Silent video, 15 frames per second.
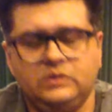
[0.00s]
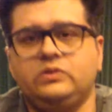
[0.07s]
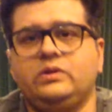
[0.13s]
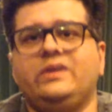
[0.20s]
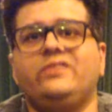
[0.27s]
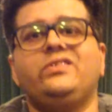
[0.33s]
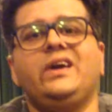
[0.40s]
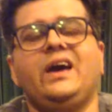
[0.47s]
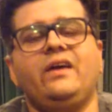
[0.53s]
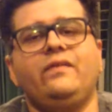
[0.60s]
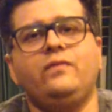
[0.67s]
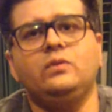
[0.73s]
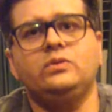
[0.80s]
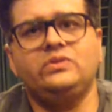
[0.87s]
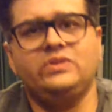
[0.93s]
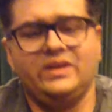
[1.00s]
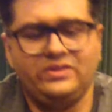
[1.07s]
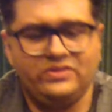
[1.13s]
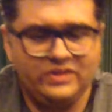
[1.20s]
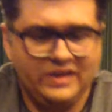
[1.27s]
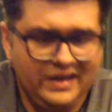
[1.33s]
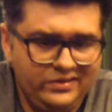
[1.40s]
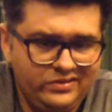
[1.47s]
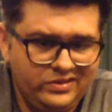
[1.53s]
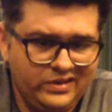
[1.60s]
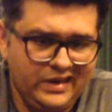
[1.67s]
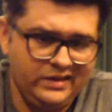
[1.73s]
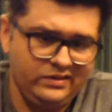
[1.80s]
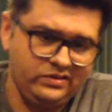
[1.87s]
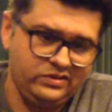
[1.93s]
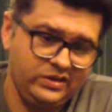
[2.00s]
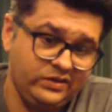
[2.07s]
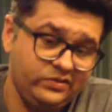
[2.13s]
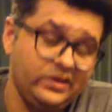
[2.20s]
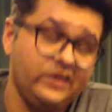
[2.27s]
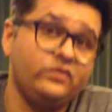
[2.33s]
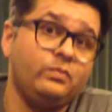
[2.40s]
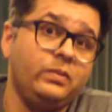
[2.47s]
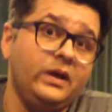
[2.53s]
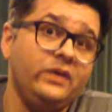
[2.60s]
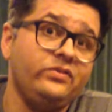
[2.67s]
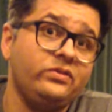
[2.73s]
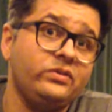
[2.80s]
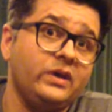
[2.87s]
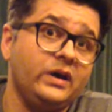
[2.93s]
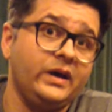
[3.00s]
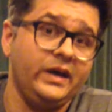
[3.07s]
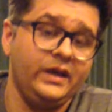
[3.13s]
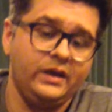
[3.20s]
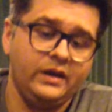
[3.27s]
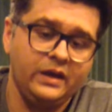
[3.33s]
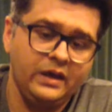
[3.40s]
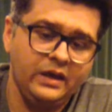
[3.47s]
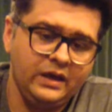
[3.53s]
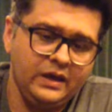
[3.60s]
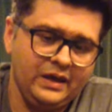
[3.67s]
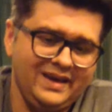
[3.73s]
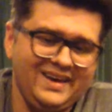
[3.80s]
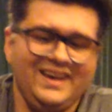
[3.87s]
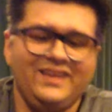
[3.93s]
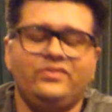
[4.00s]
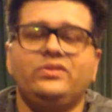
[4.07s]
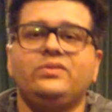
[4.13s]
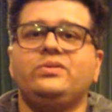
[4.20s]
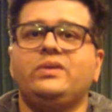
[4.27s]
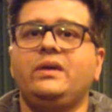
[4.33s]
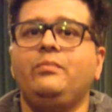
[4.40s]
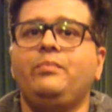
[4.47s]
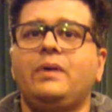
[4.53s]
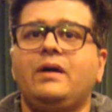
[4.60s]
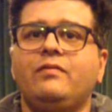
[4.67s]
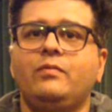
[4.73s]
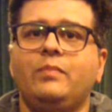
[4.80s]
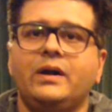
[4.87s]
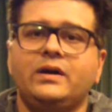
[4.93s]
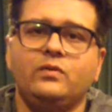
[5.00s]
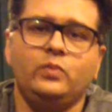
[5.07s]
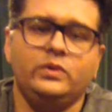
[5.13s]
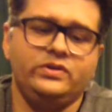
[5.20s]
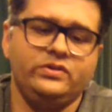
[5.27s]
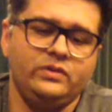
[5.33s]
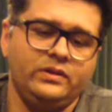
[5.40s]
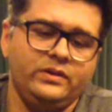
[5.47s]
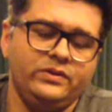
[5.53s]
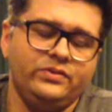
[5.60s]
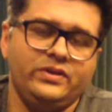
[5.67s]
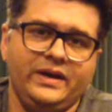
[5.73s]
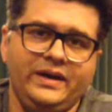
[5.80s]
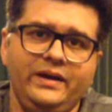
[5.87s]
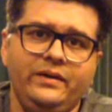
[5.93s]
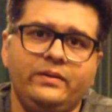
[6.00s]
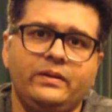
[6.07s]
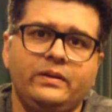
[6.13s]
So as the iPhone 6s and 6s Plus again has the same power button which is on the side.